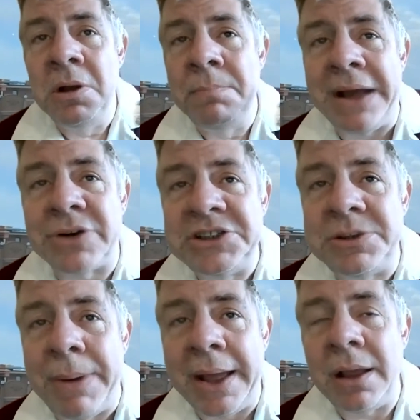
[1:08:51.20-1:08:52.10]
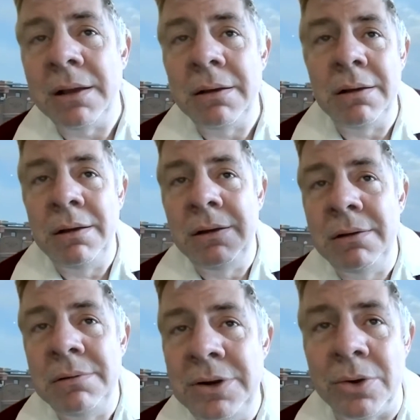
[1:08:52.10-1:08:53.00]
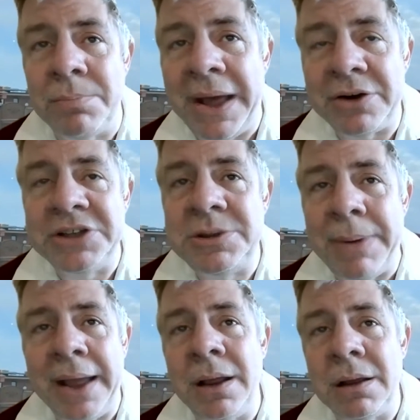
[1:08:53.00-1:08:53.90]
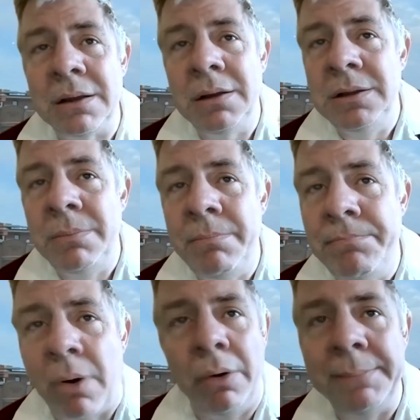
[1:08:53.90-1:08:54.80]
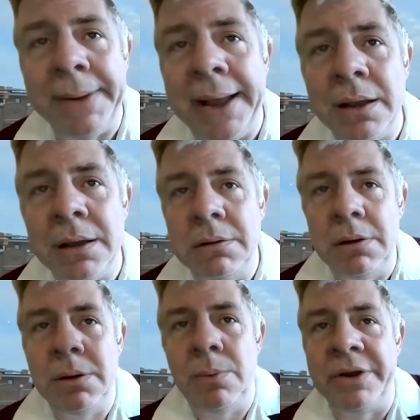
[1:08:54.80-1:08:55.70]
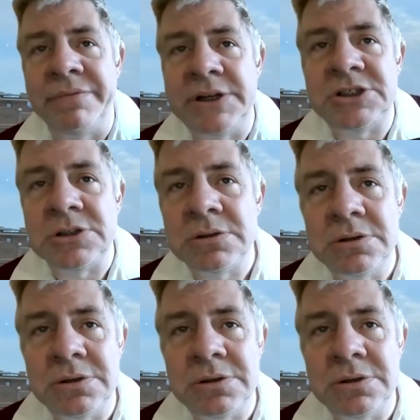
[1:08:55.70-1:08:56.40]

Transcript: mad crazy bank not Mad Crazy Bank, Boring Bank, one of each.